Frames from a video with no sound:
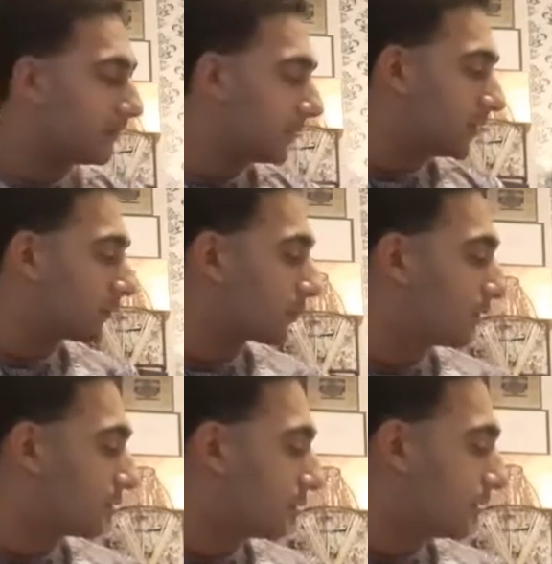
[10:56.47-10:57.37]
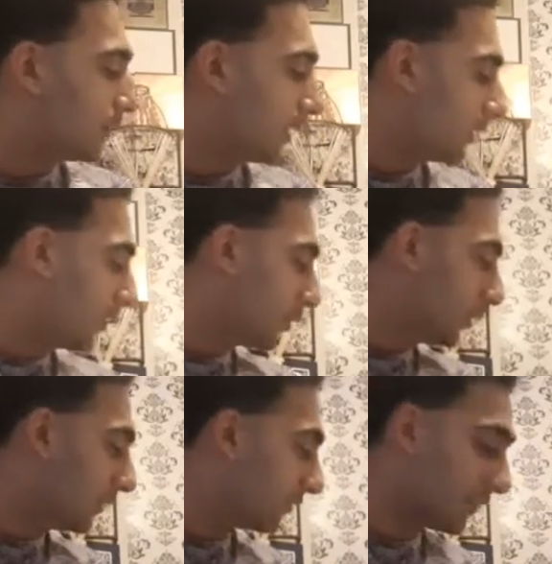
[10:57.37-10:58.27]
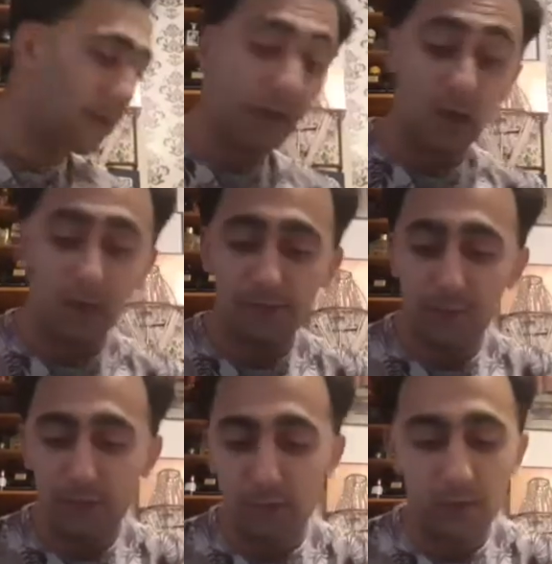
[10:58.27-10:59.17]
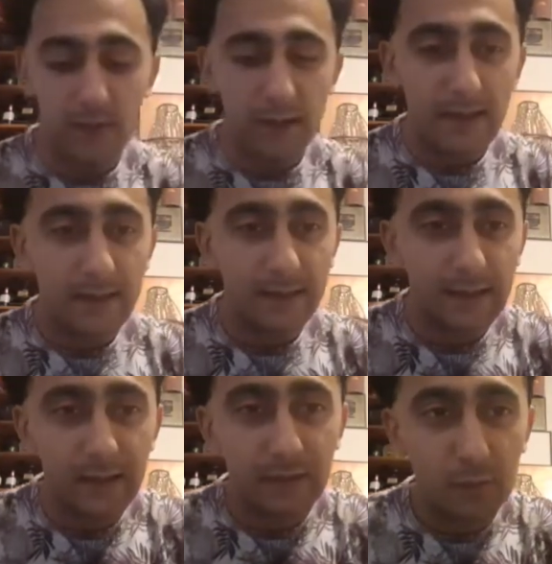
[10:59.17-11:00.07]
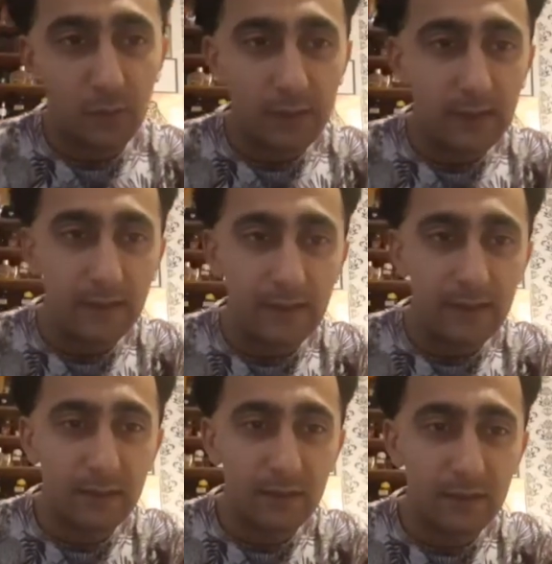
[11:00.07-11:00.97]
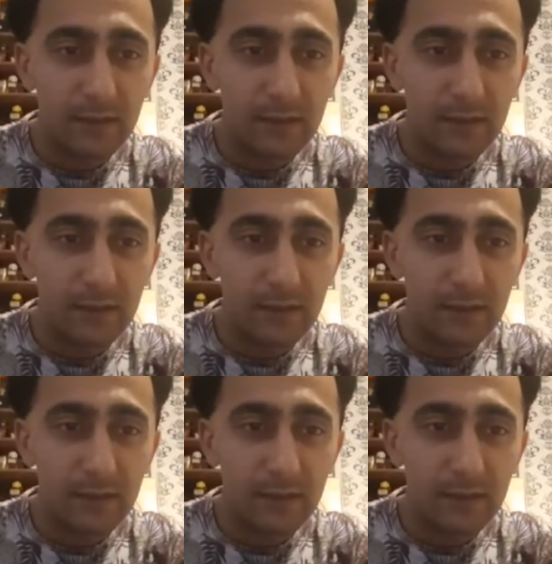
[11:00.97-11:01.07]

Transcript: fingers crossed with the weather. Always stay hopeful. The next one is